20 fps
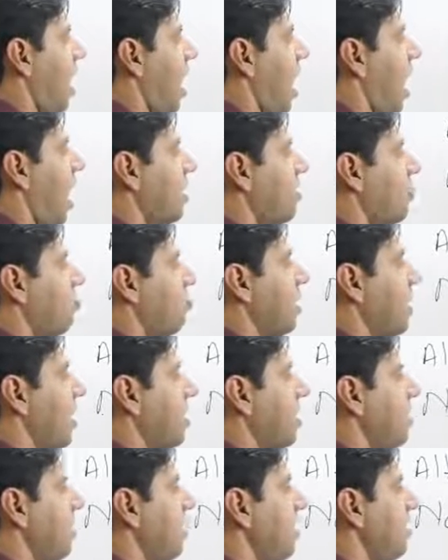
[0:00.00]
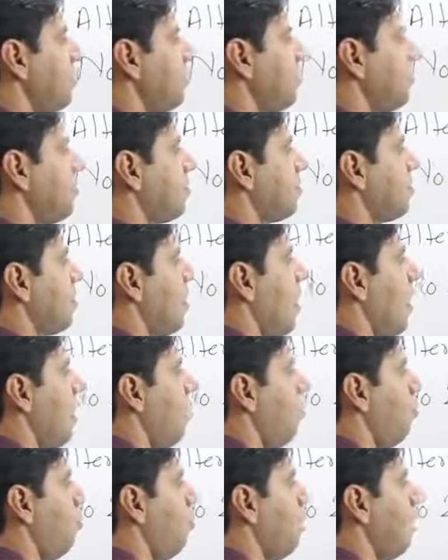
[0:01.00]
are together
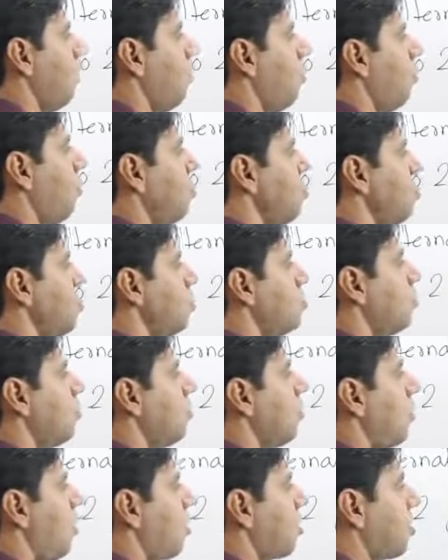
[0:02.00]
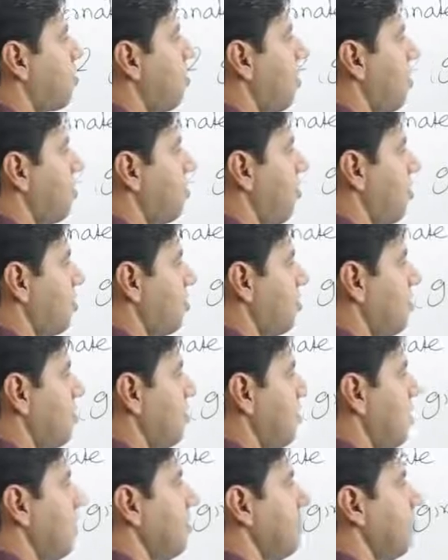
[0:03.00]
will also not be
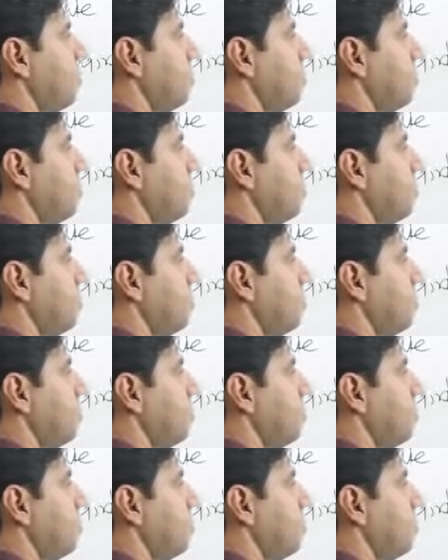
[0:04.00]
possible.